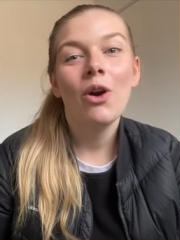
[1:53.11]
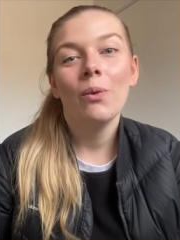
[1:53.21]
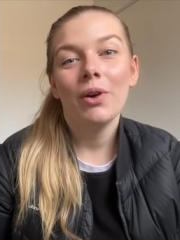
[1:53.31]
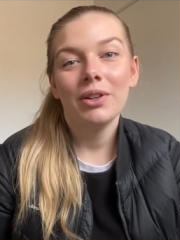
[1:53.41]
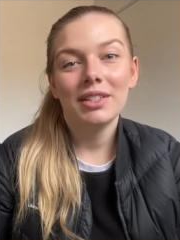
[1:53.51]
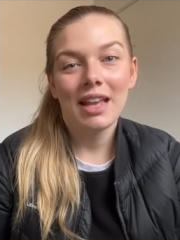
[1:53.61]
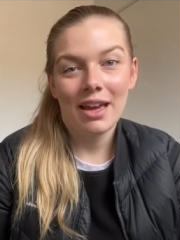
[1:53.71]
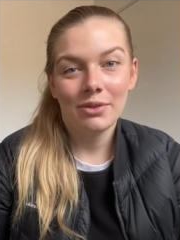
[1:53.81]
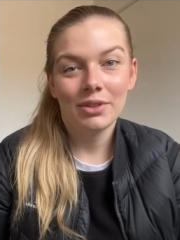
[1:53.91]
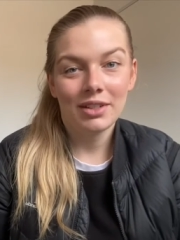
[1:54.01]
what
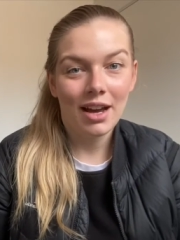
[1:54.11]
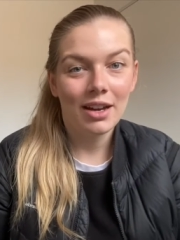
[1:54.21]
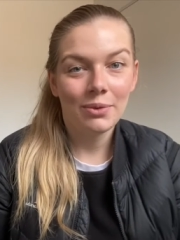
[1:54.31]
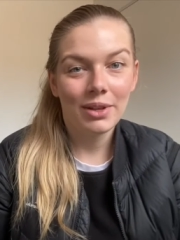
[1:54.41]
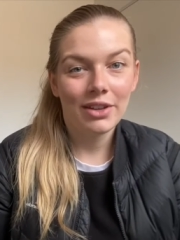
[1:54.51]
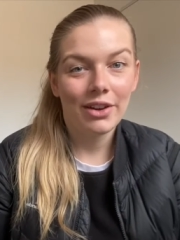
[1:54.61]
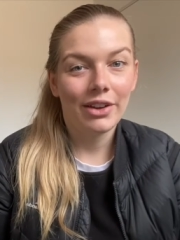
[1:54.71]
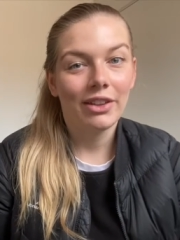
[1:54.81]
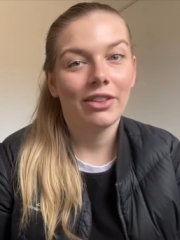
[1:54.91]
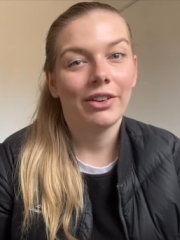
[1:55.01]
sales data we go
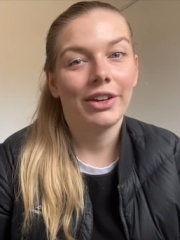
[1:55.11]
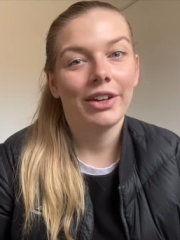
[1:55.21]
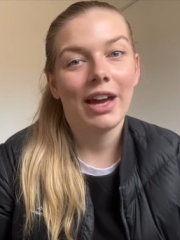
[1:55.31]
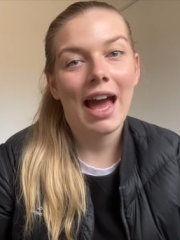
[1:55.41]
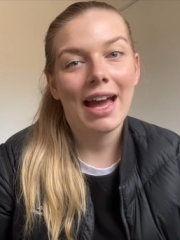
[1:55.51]
through,